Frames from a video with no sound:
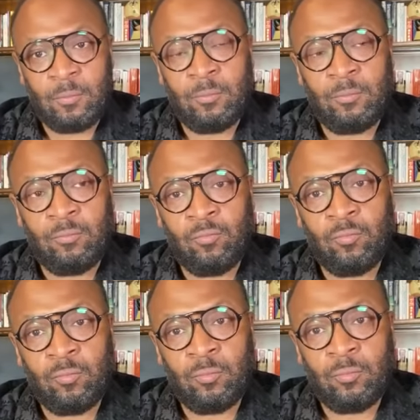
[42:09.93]

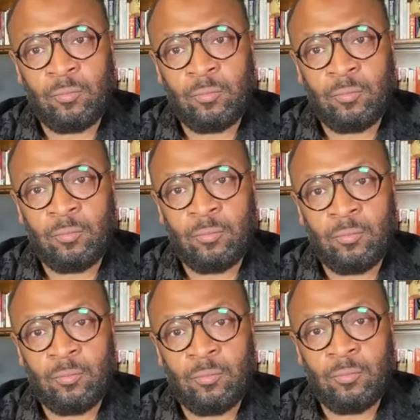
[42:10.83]

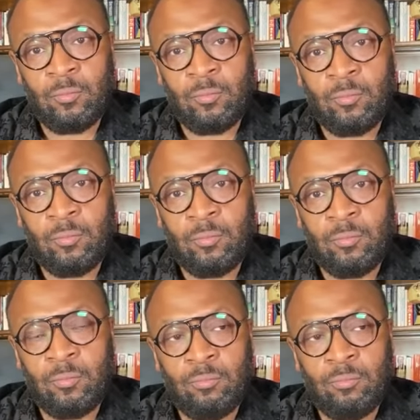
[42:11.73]
Nobody speaks.